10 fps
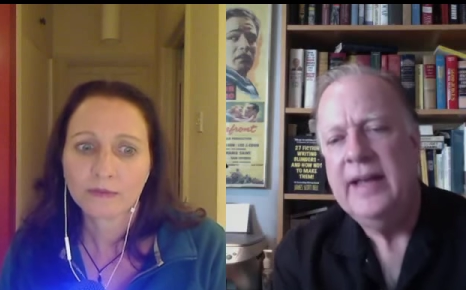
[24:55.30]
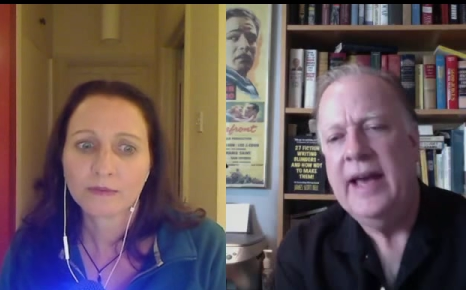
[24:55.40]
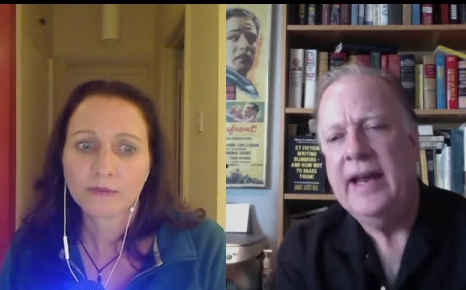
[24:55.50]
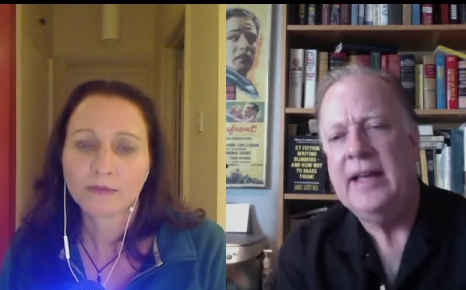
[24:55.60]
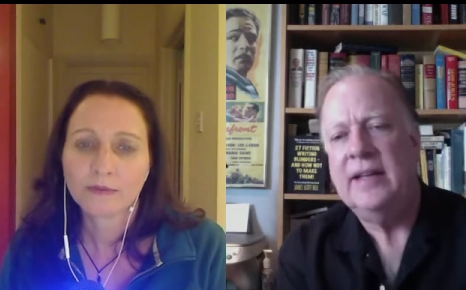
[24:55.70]

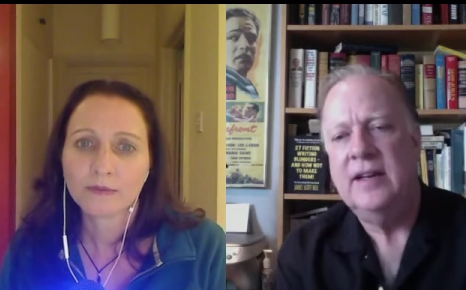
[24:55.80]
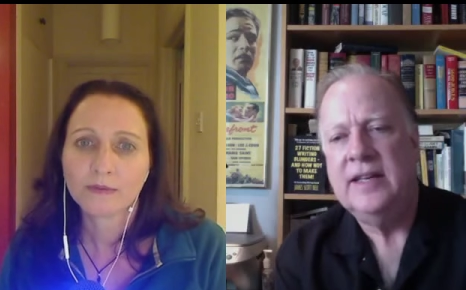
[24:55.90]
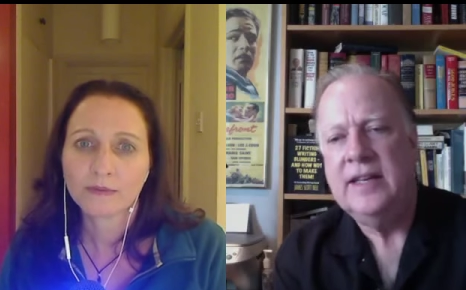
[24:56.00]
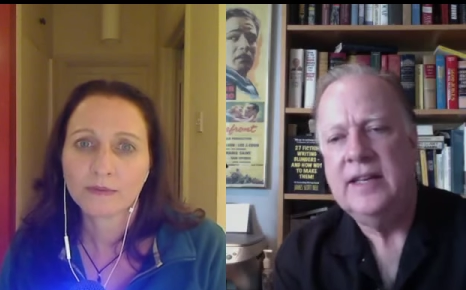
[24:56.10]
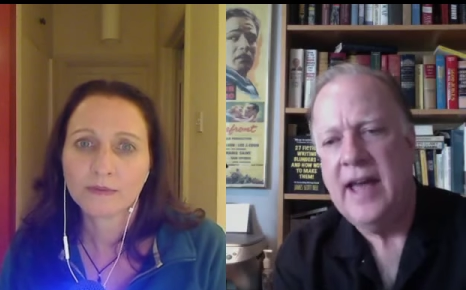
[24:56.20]
Speaker 1: and i
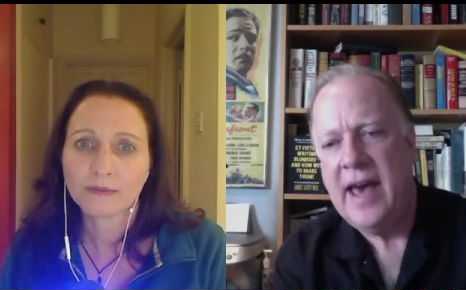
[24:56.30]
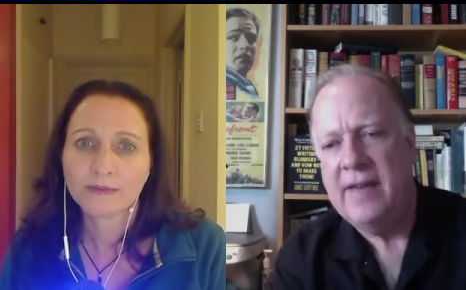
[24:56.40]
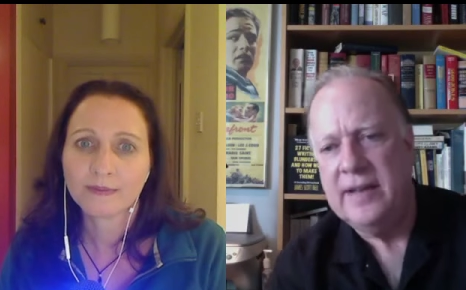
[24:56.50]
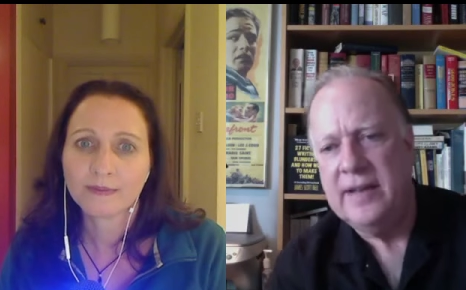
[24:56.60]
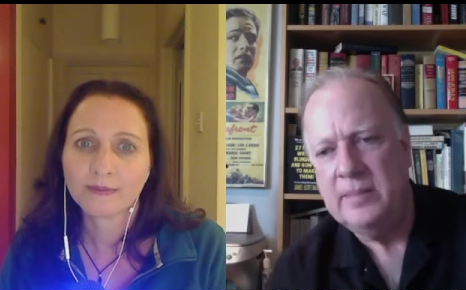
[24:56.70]
clearly didn't
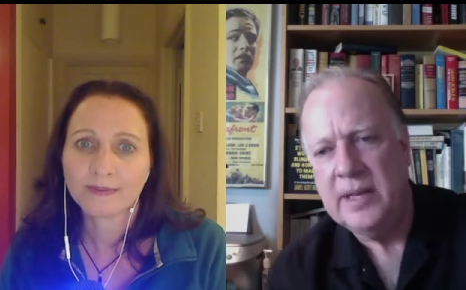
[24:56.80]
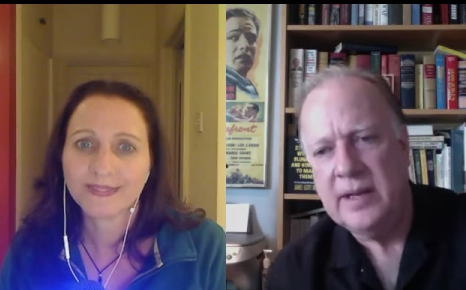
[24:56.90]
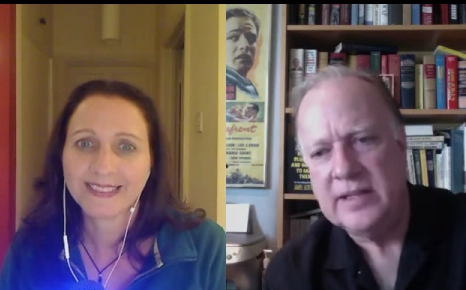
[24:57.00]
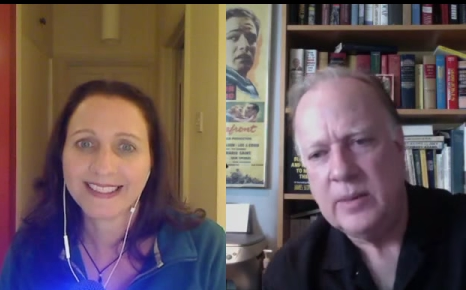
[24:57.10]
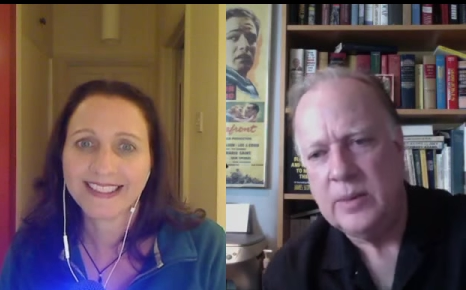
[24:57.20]
have it
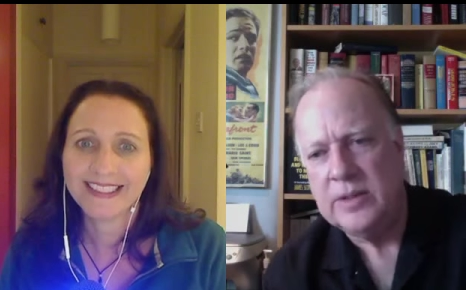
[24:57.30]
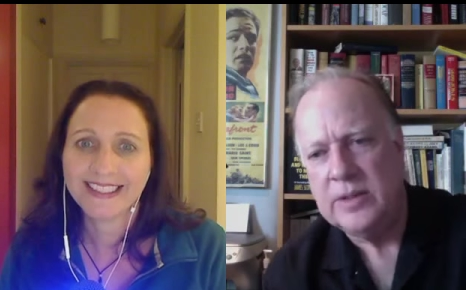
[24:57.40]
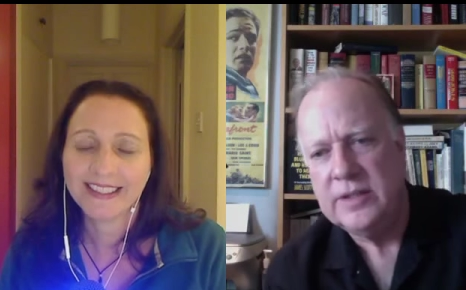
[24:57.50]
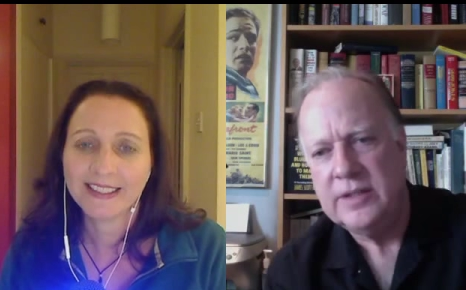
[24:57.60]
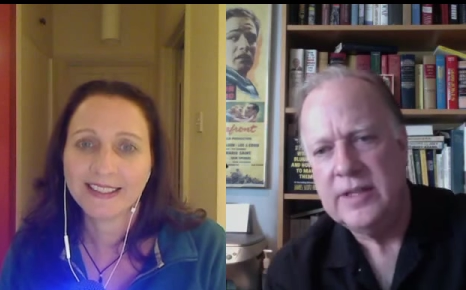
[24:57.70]
because i
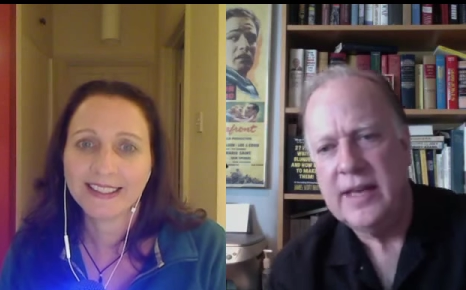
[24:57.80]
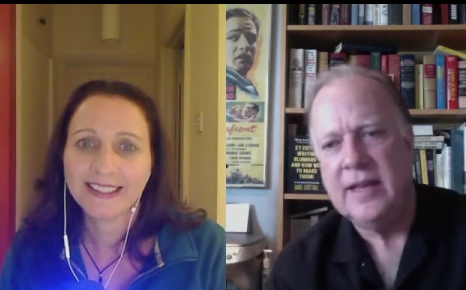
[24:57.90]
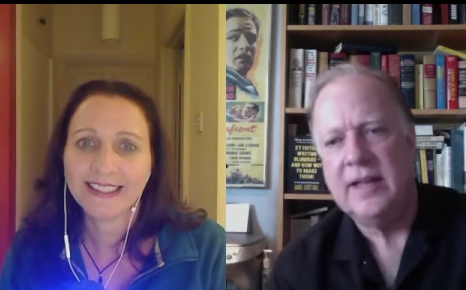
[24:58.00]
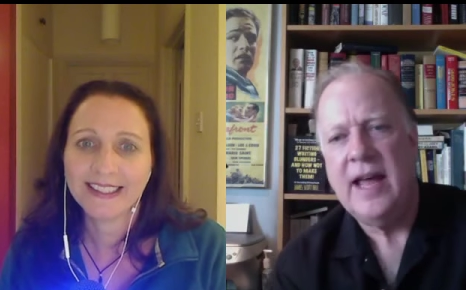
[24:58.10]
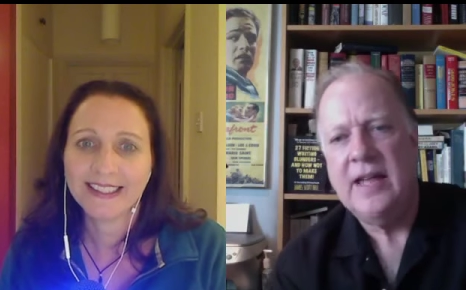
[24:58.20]
was taking a
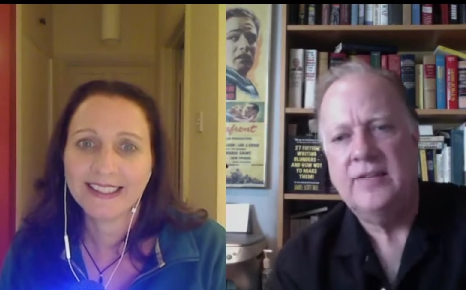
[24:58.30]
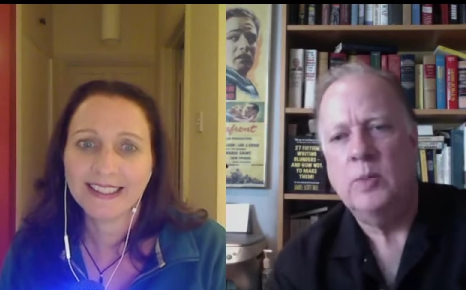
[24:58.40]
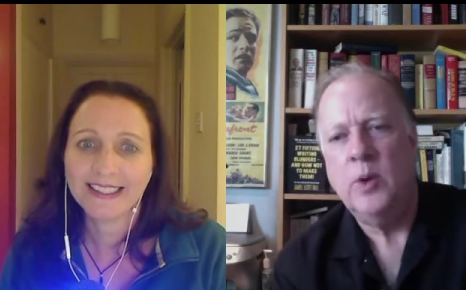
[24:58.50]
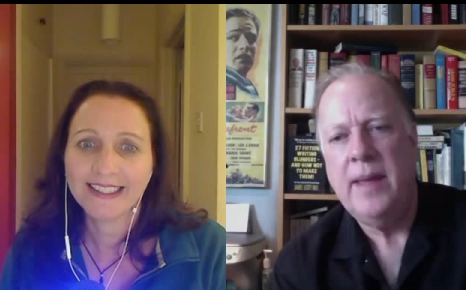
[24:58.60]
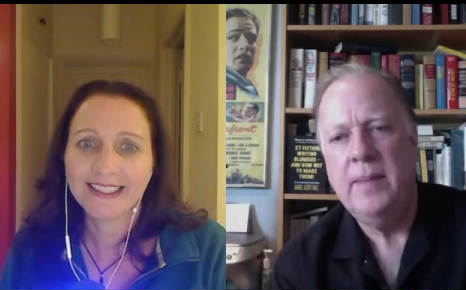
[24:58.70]
class from
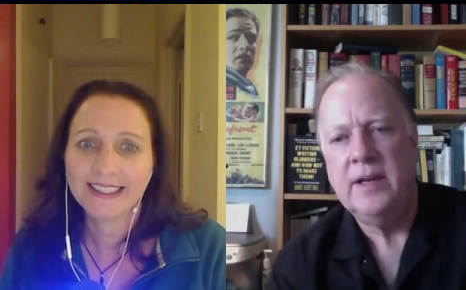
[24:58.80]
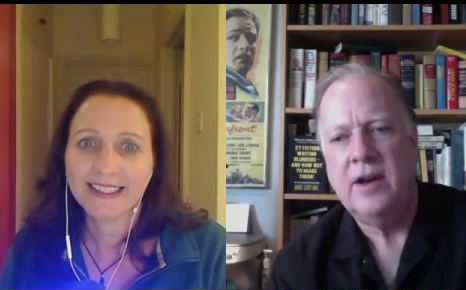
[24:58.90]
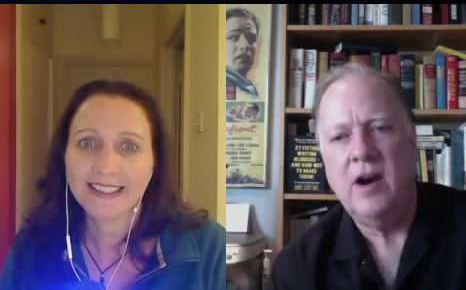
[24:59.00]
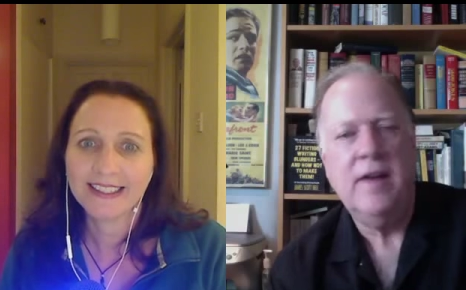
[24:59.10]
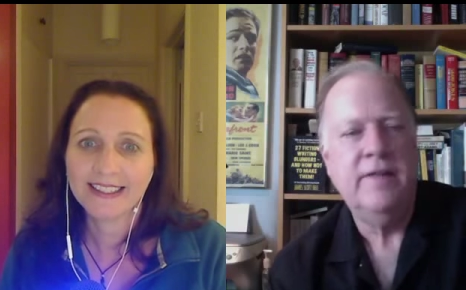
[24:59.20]
raymond
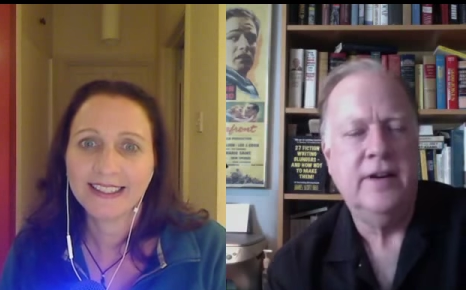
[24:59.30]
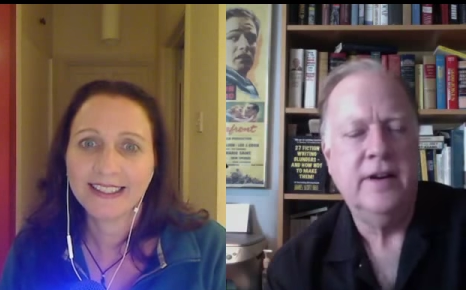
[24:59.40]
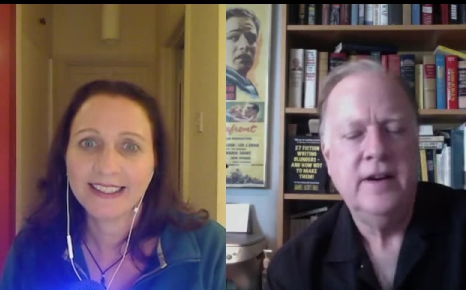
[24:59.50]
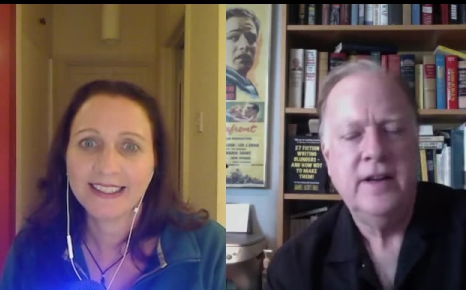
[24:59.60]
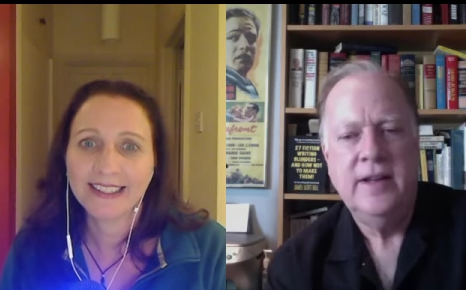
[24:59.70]
carver